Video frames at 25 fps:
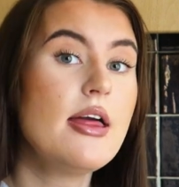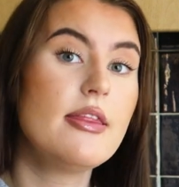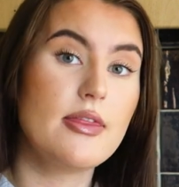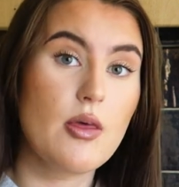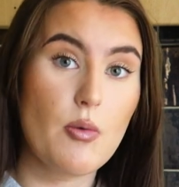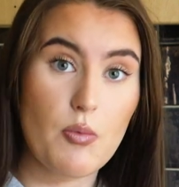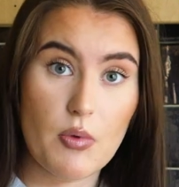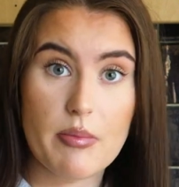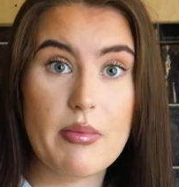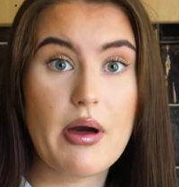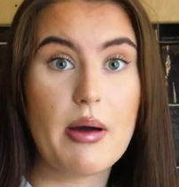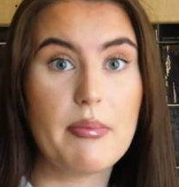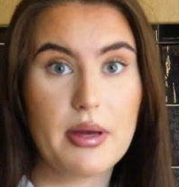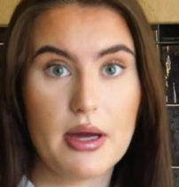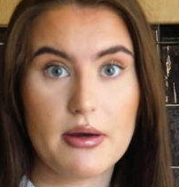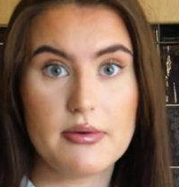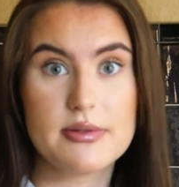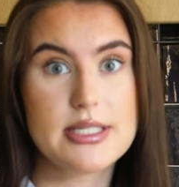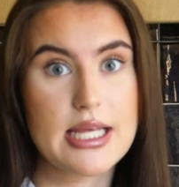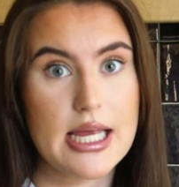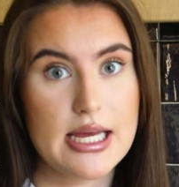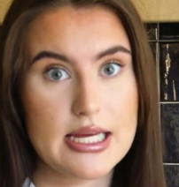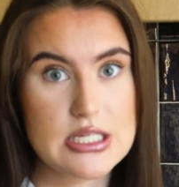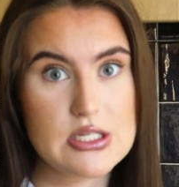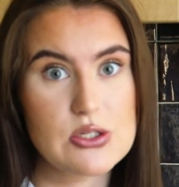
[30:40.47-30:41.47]
then we might be able
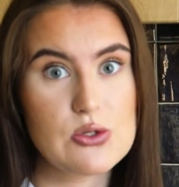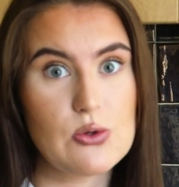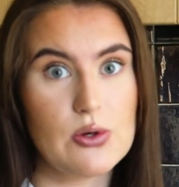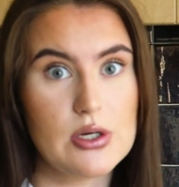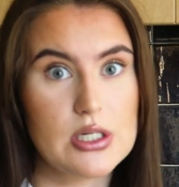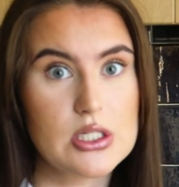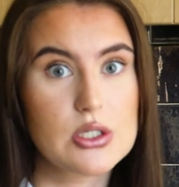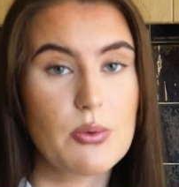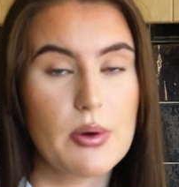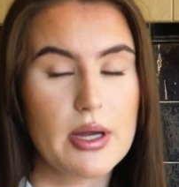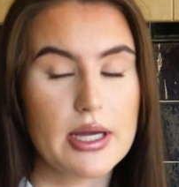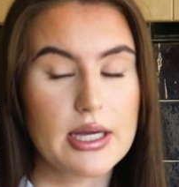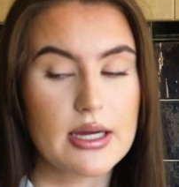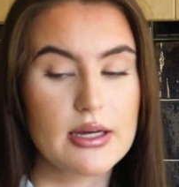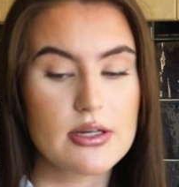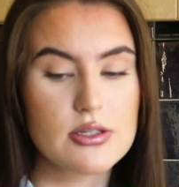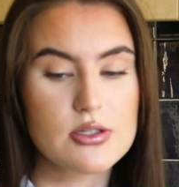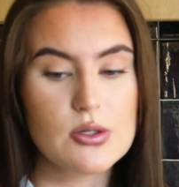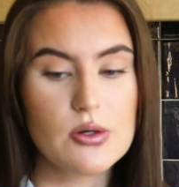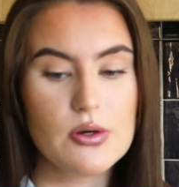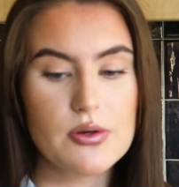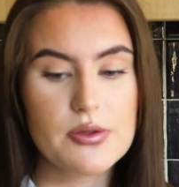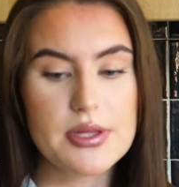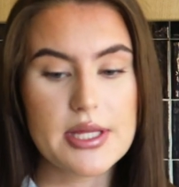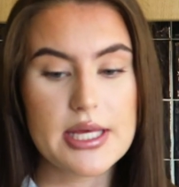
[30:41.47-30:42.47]
to get it sorted quicker,
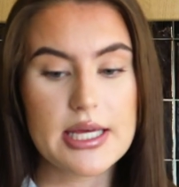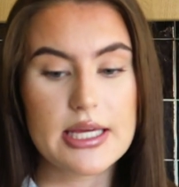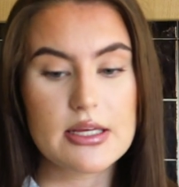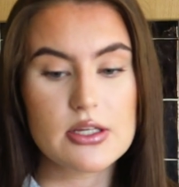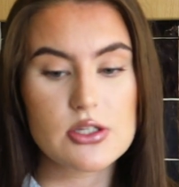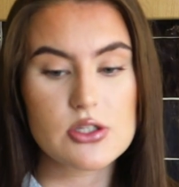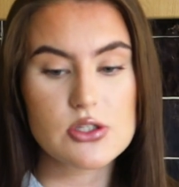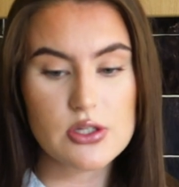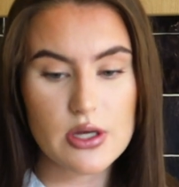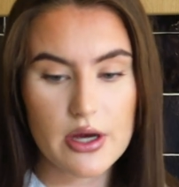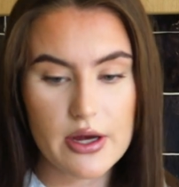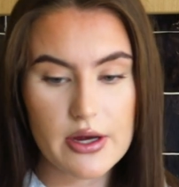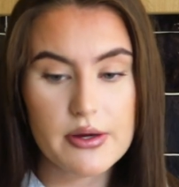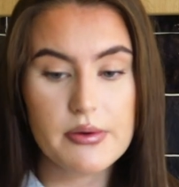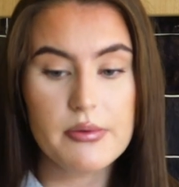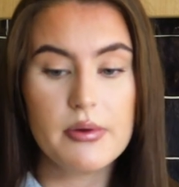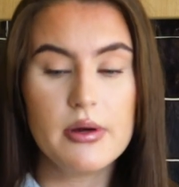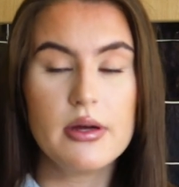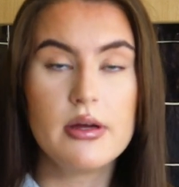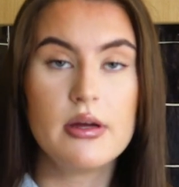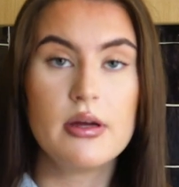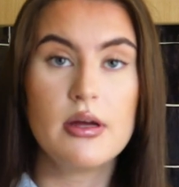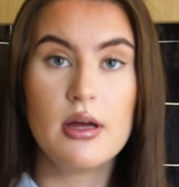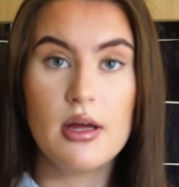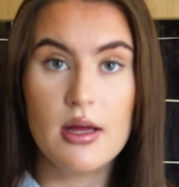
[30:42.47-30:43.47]
sort of thing. So
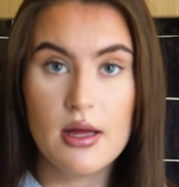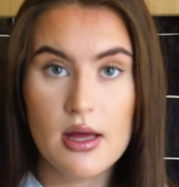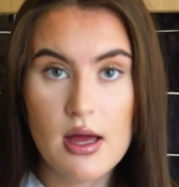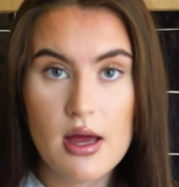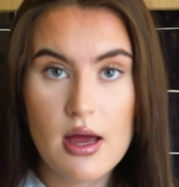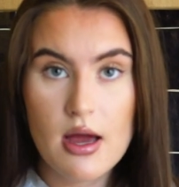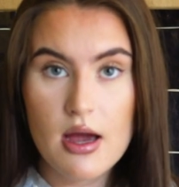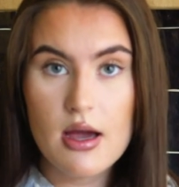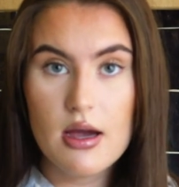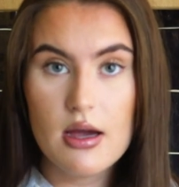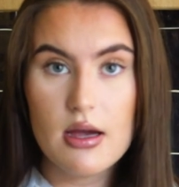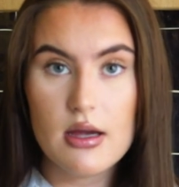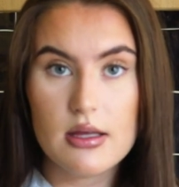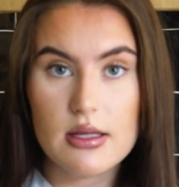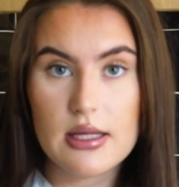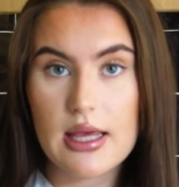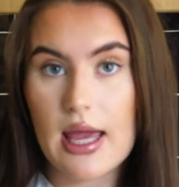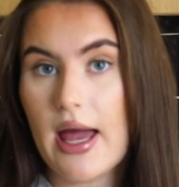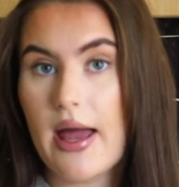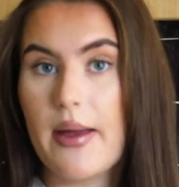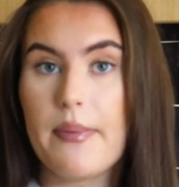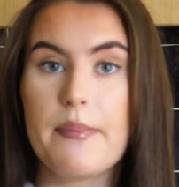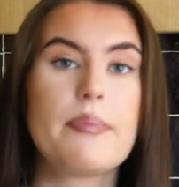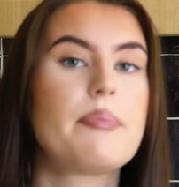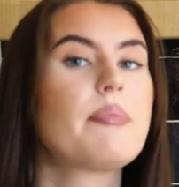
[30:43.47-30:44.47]

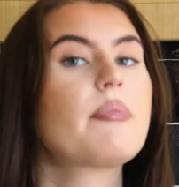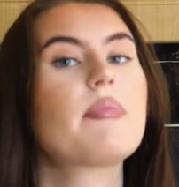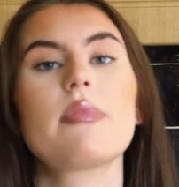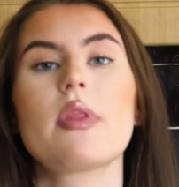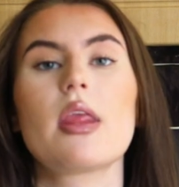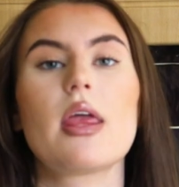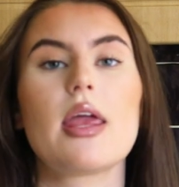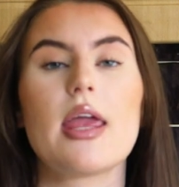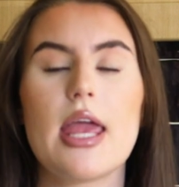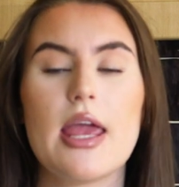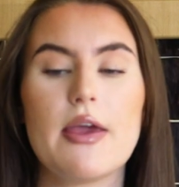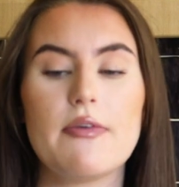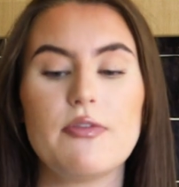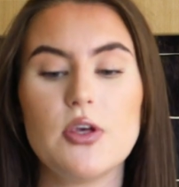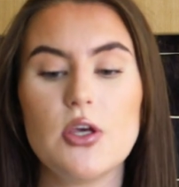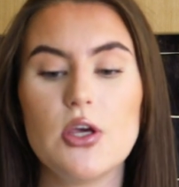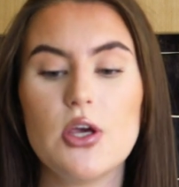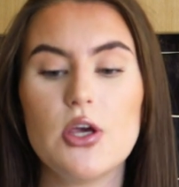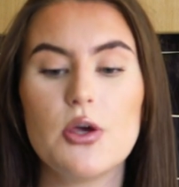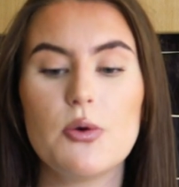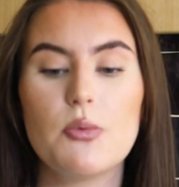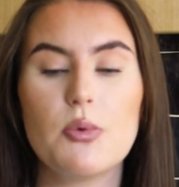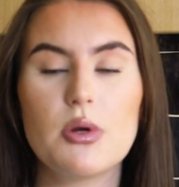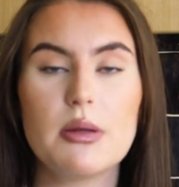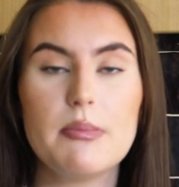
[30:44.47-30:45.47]
yeah, if
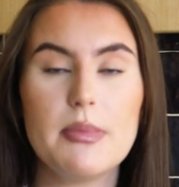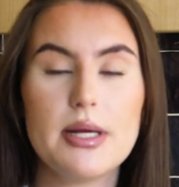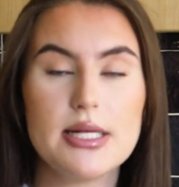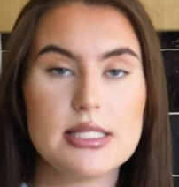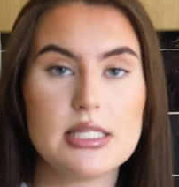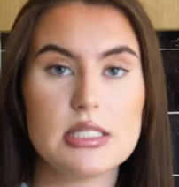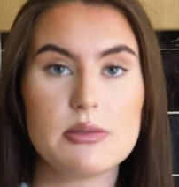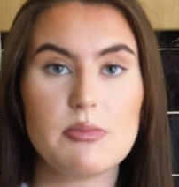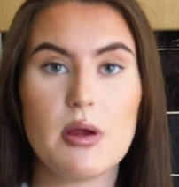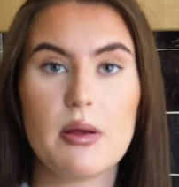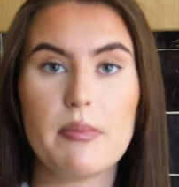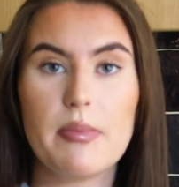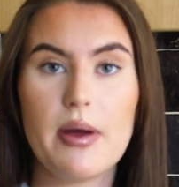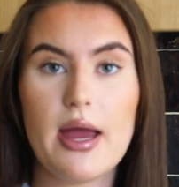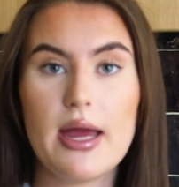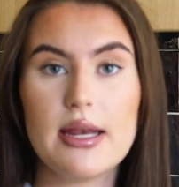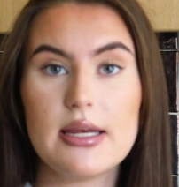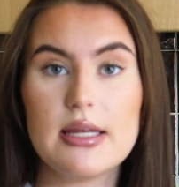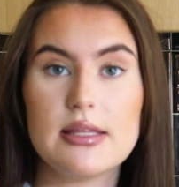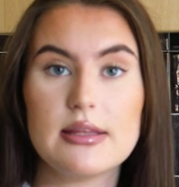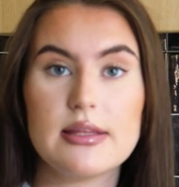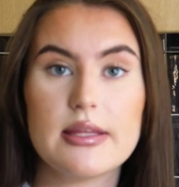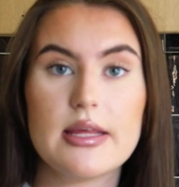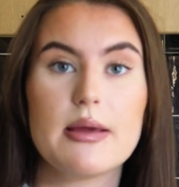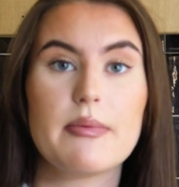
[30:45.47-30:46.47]
you want to message me about
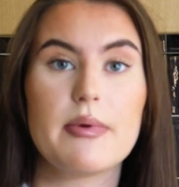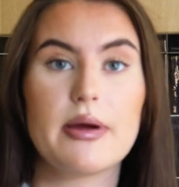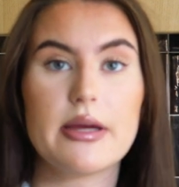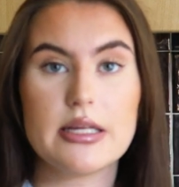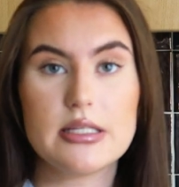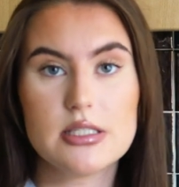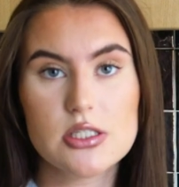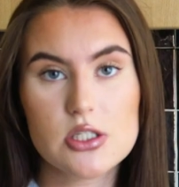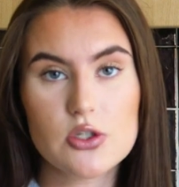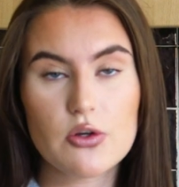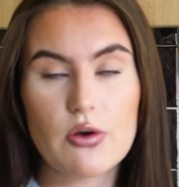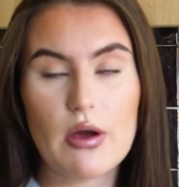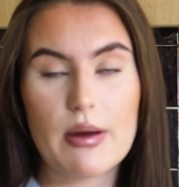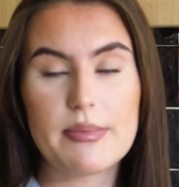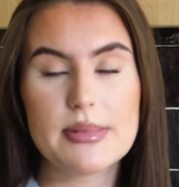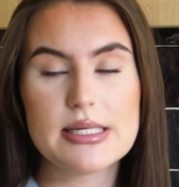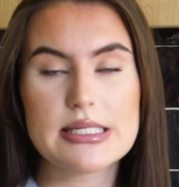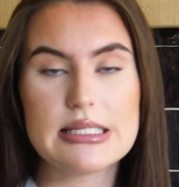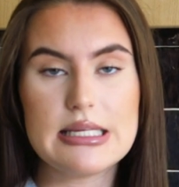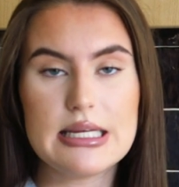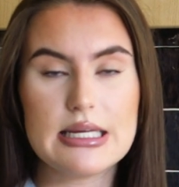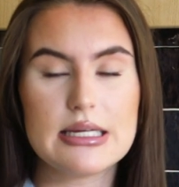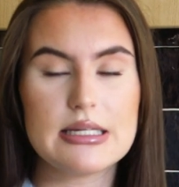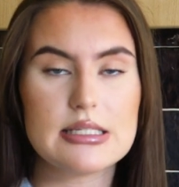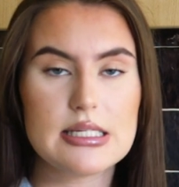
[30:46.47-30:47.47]
anything, my Instagram
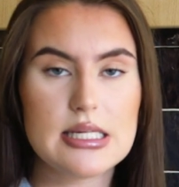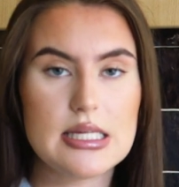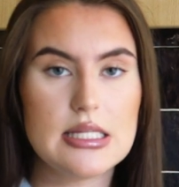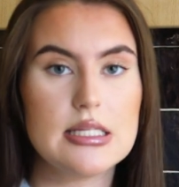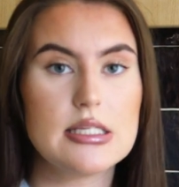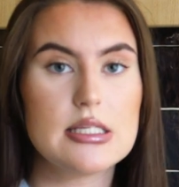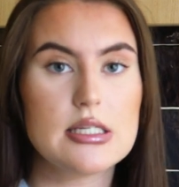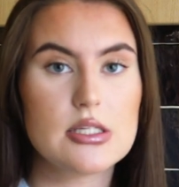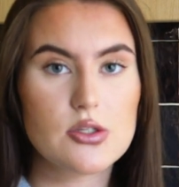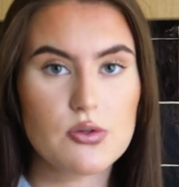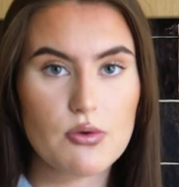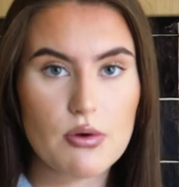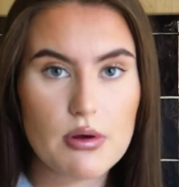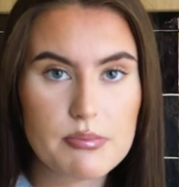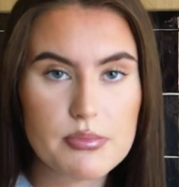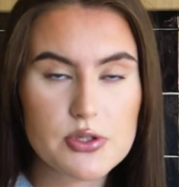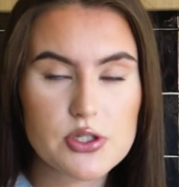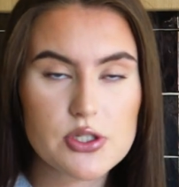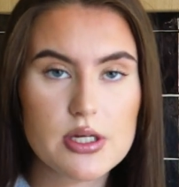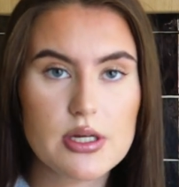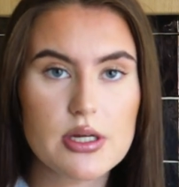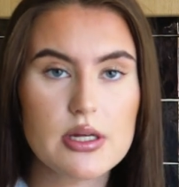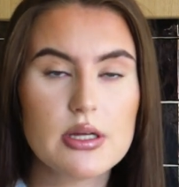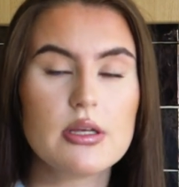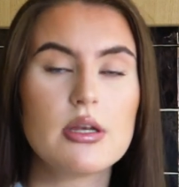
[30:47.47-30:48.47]
is linked in the
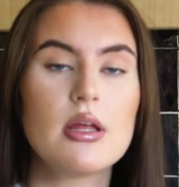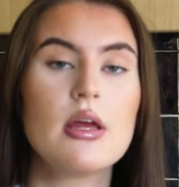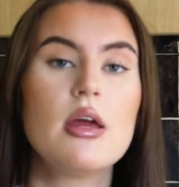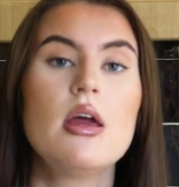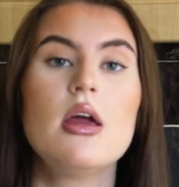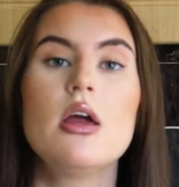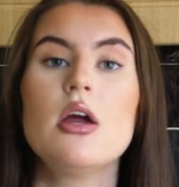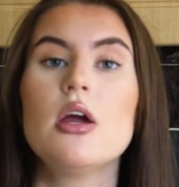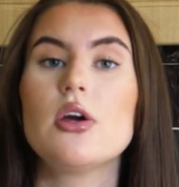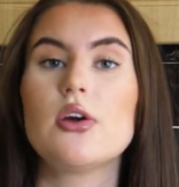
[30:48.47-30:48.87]
description.